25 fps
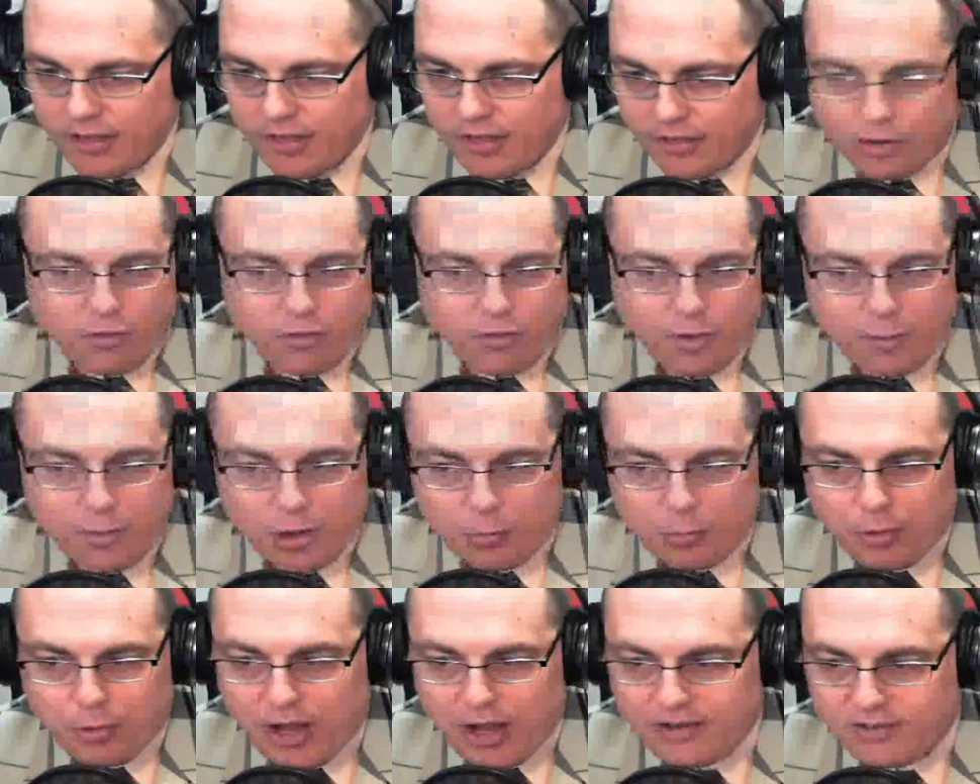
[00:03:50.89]
the
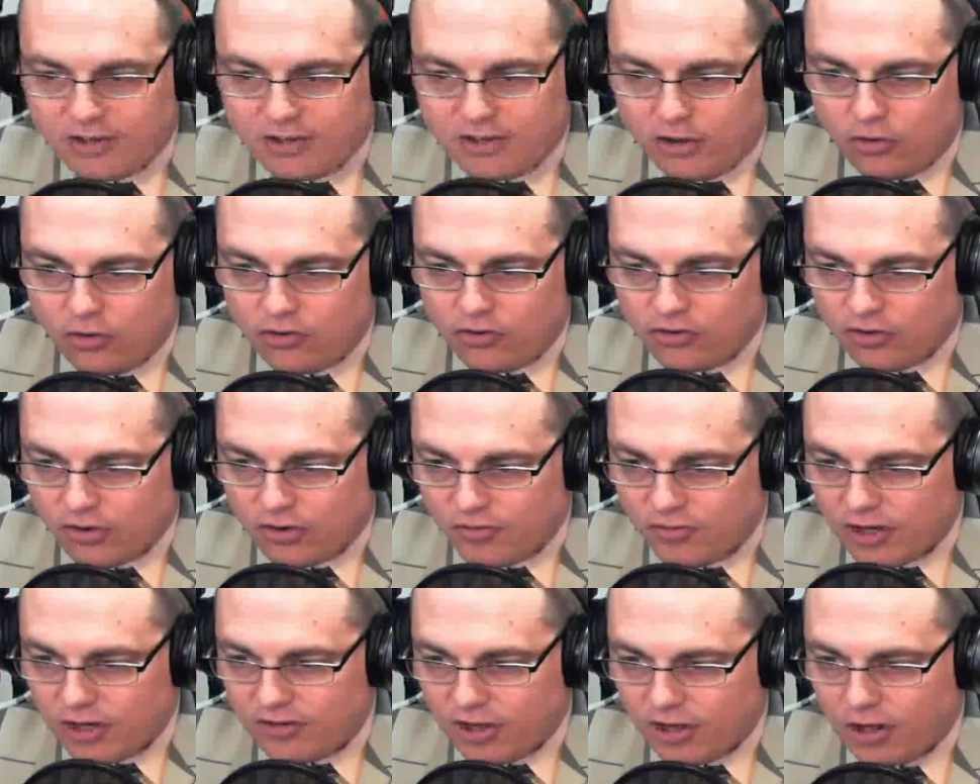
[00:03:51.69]
criminal prosecution
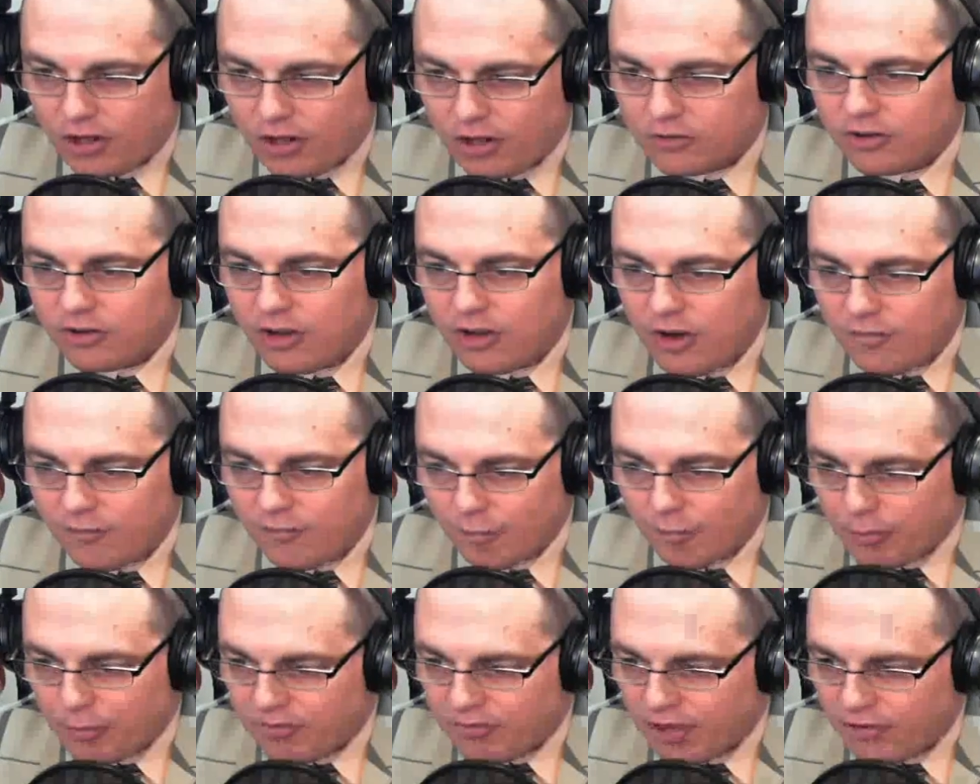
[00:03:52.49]
of an adult
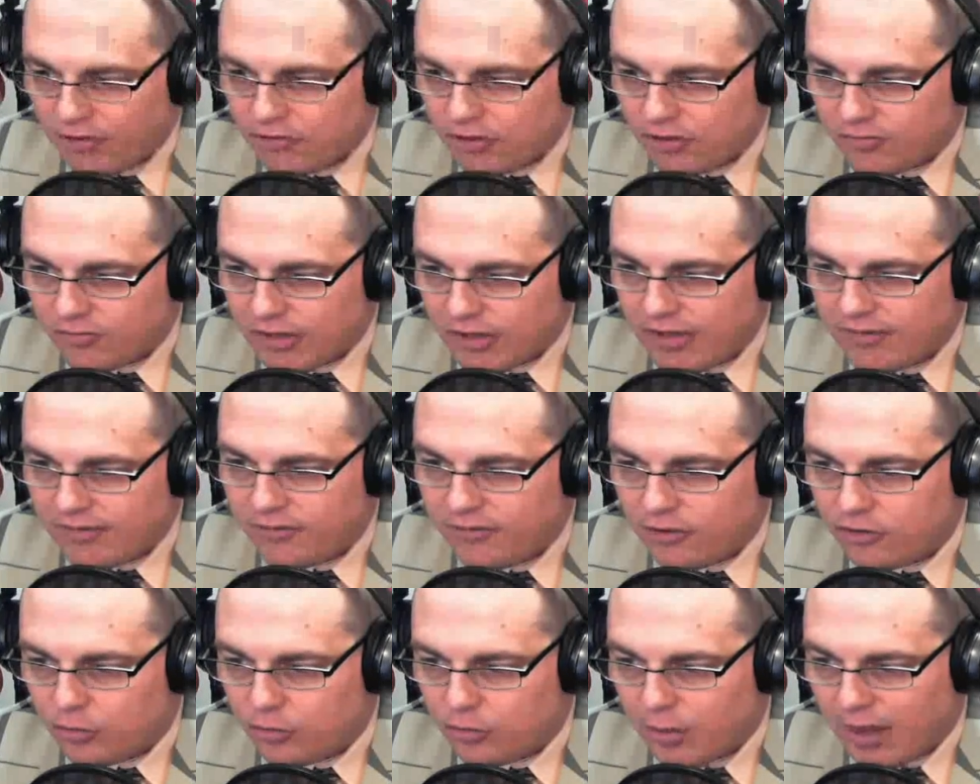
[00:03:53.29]
for possession of less
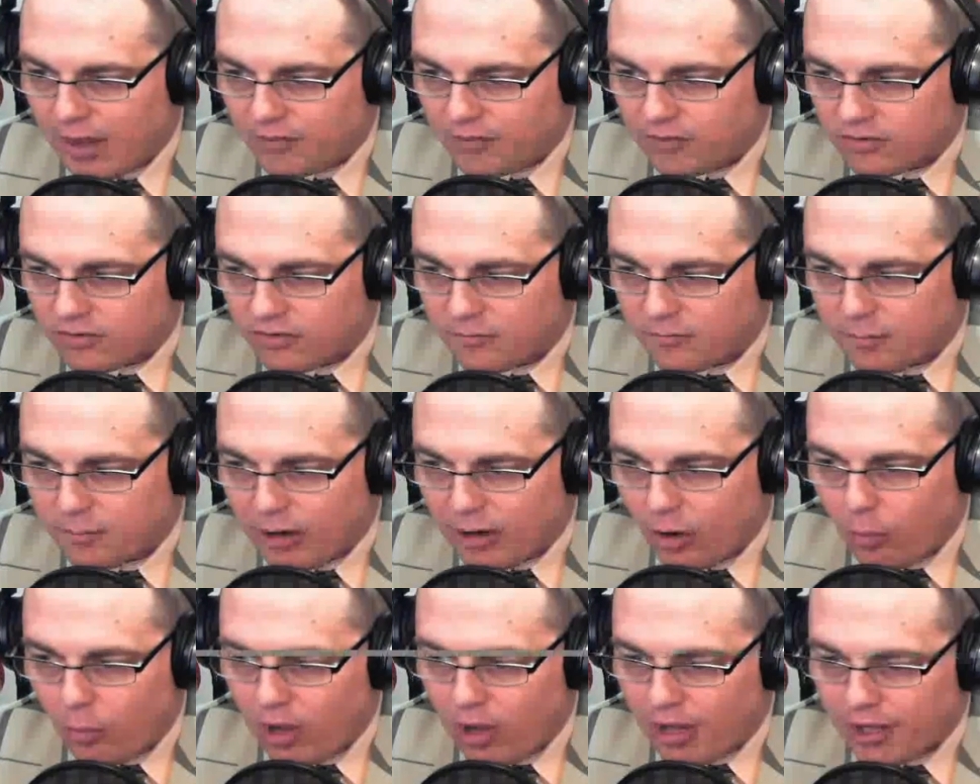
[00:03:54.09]
than 2 ounces of
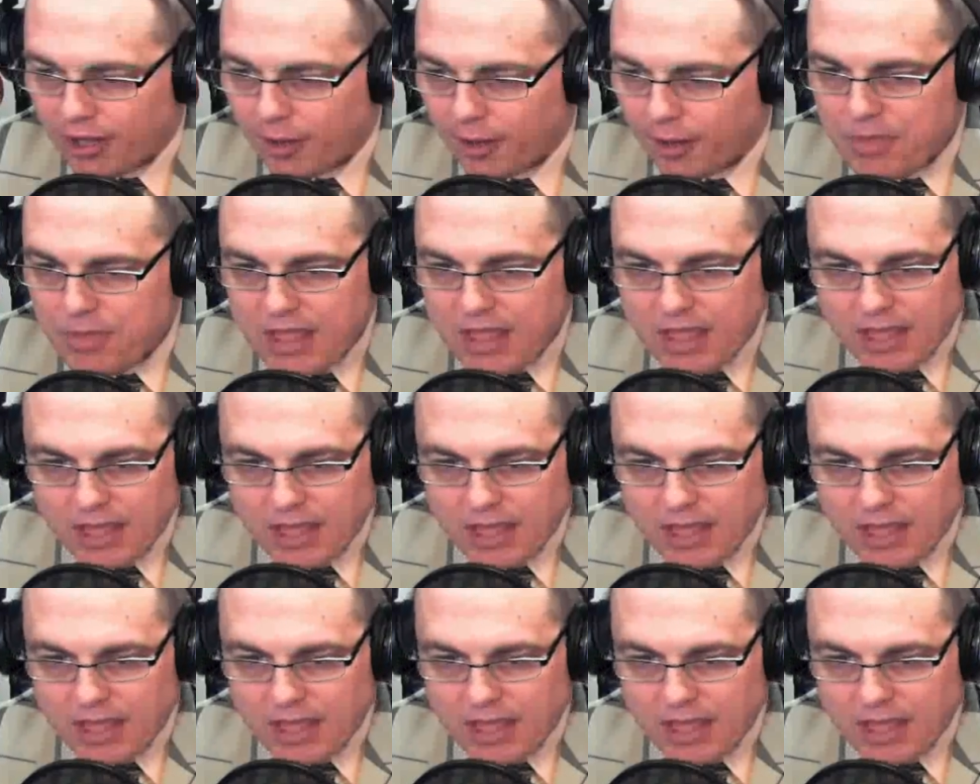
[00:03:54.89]
marijuana.